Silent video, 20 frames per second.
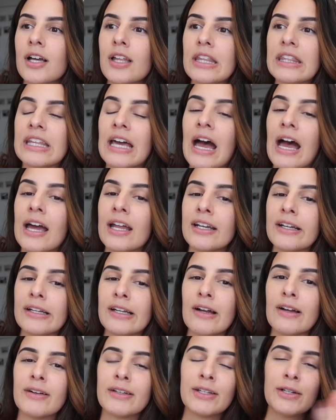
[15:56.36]
that,
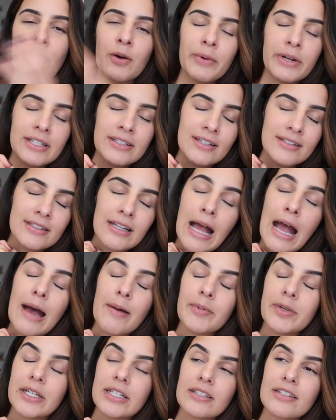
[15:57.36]
you know, when it doesn't
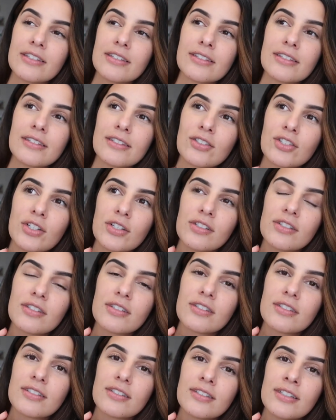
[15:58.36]
happen, it
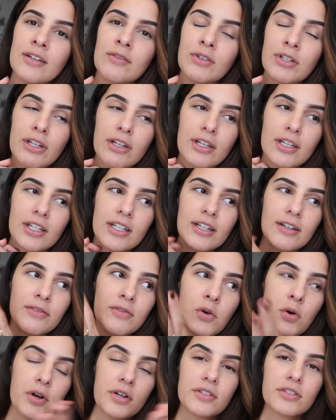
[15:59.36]
really, of
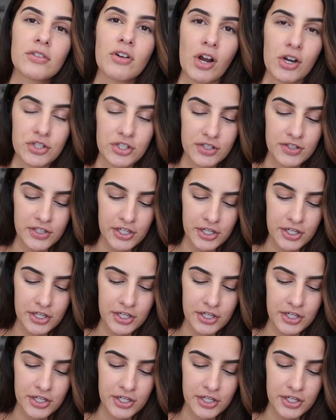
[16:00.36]
course, crushes